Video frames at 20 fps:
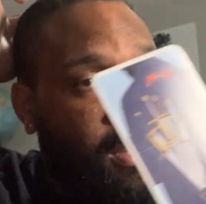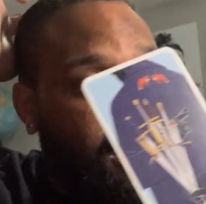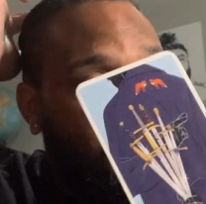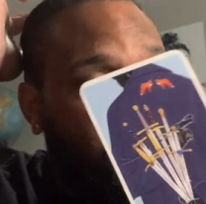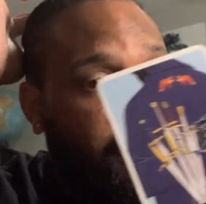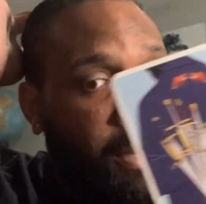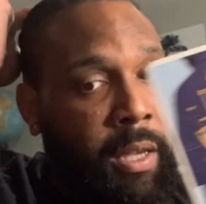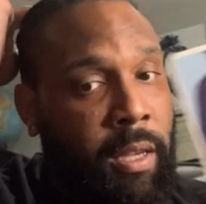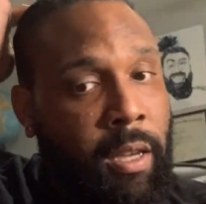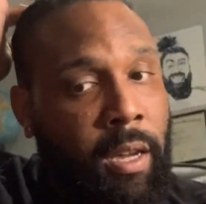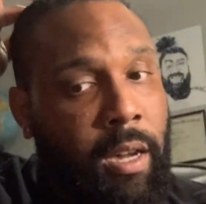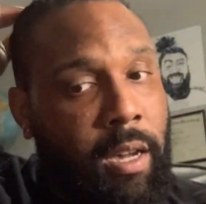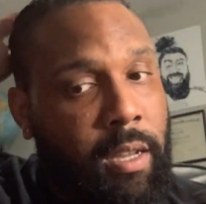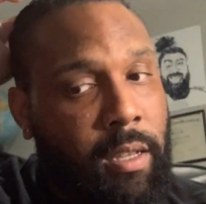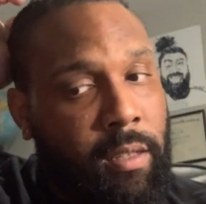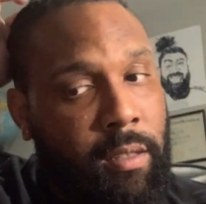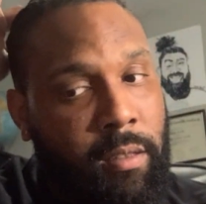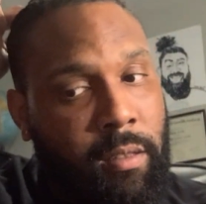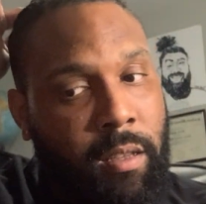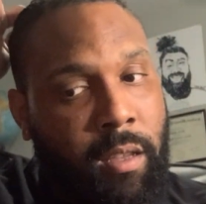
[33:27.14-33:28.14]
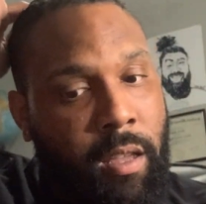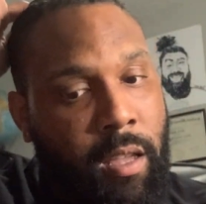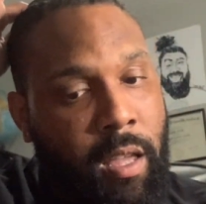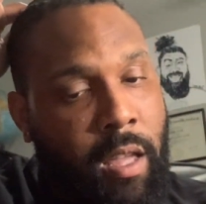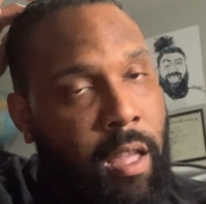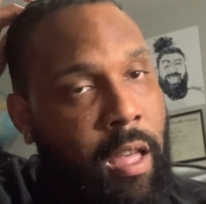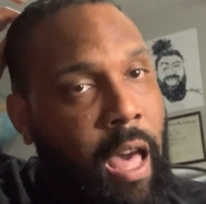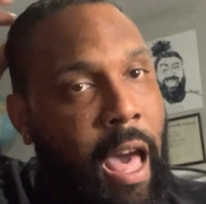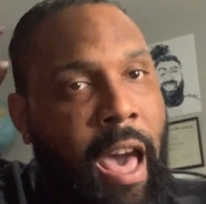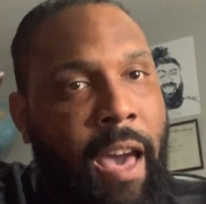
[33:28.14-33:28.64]
Because
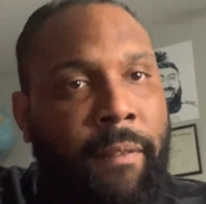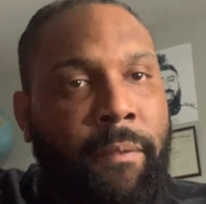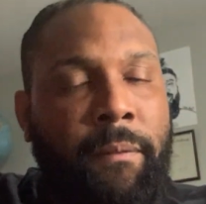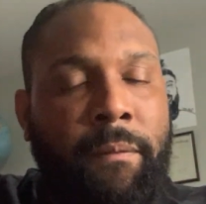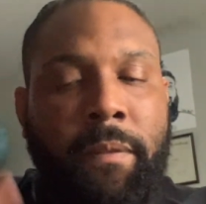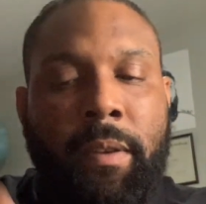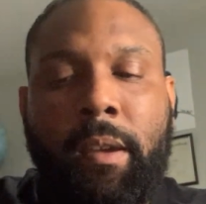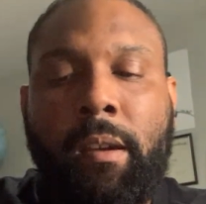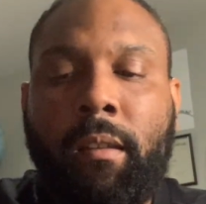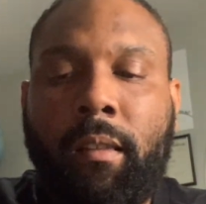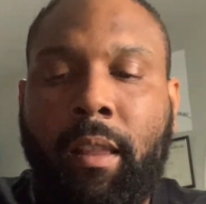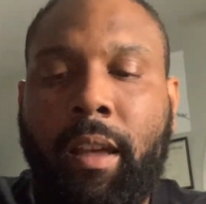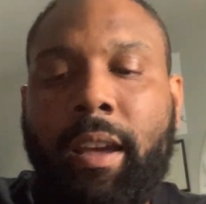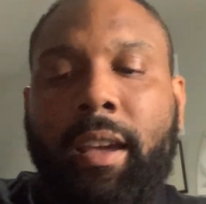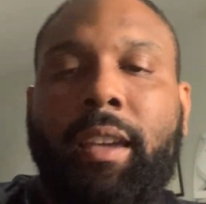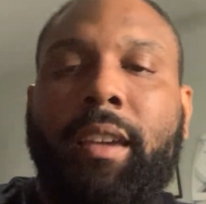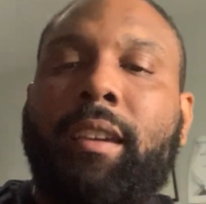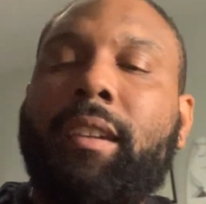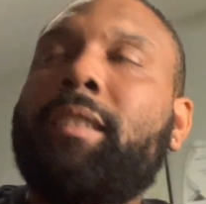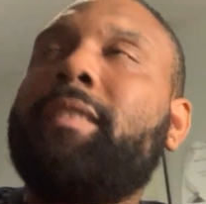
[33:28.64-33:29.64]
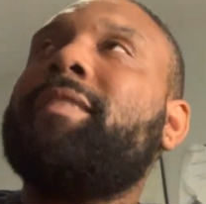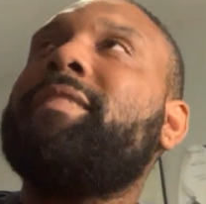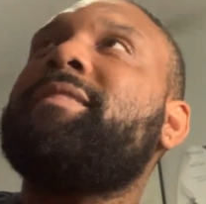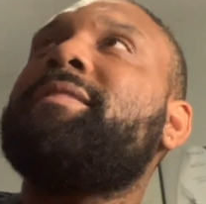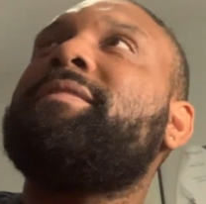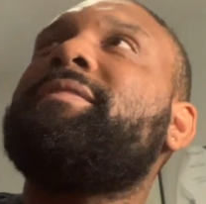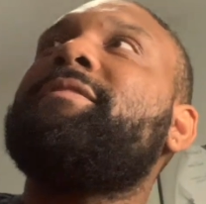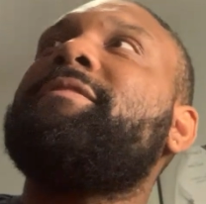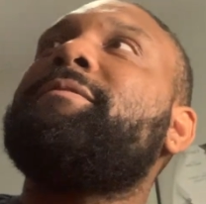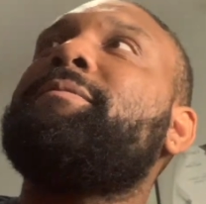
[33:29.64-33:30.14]
I feel like,
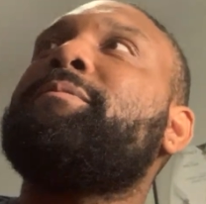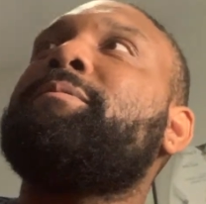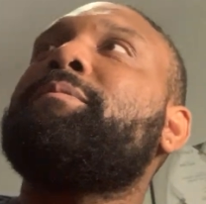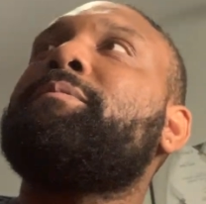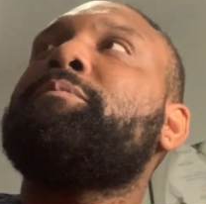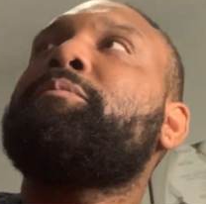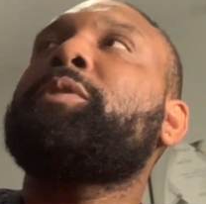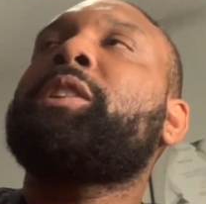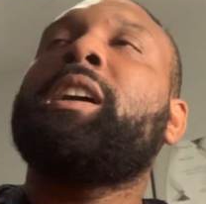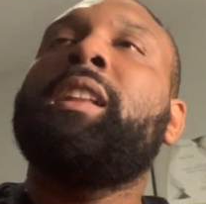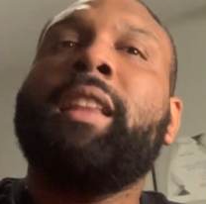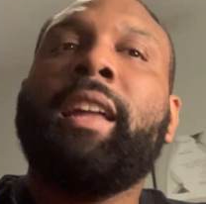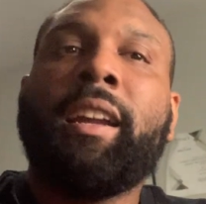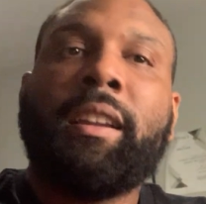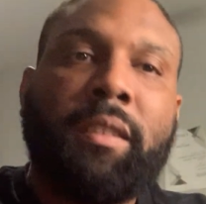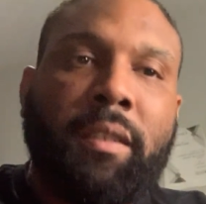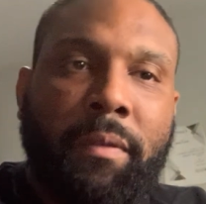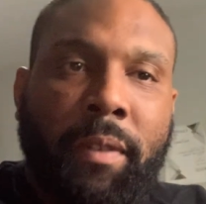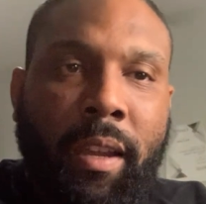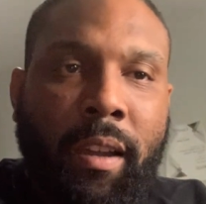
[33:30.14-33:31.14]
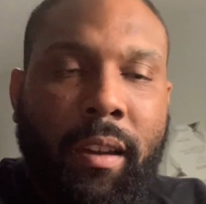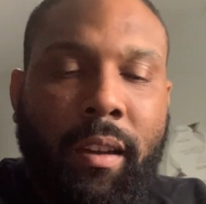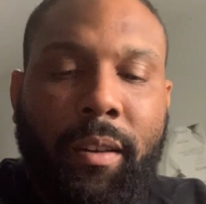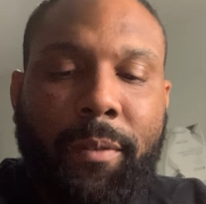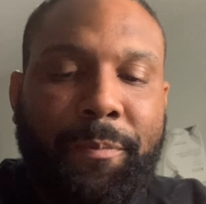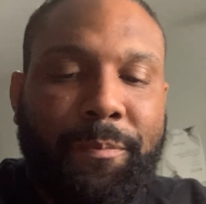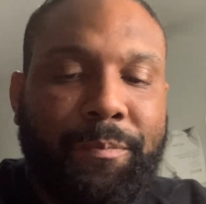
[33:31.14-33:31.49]
collective, y'all,